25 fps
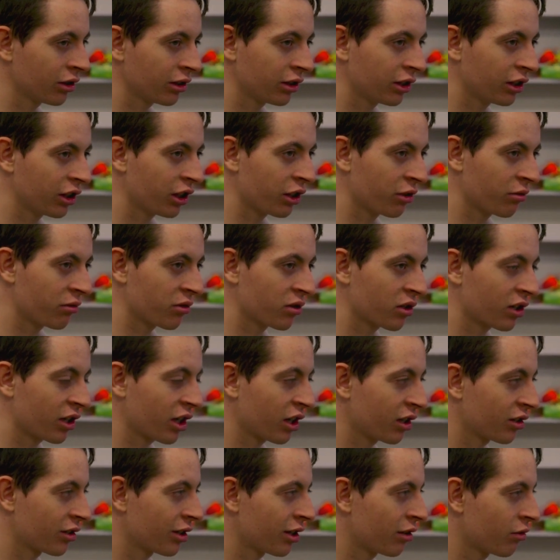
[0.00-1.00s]
I was
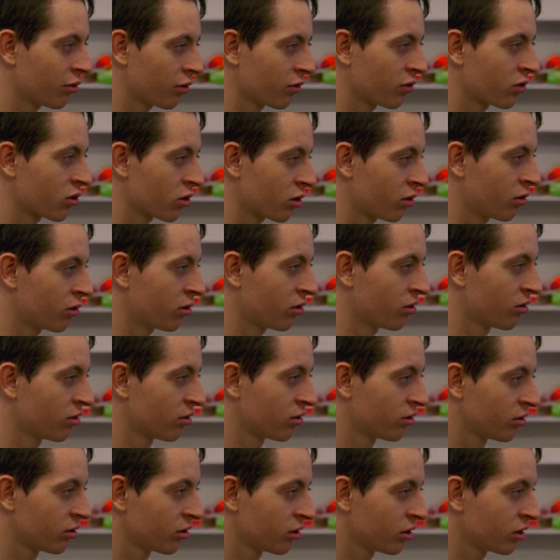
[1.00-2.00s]
kicked out of school,
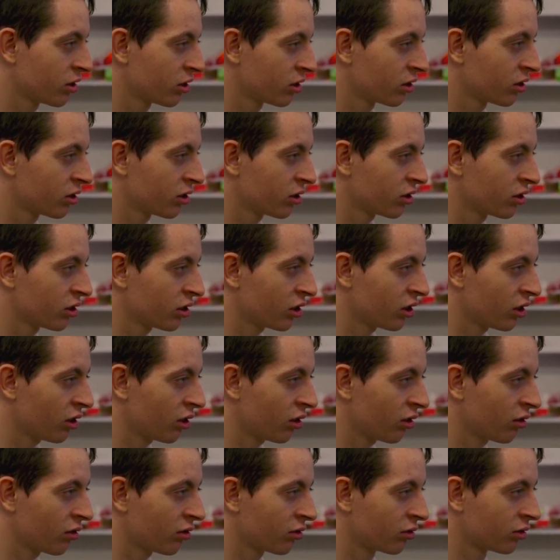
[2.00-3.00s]
so...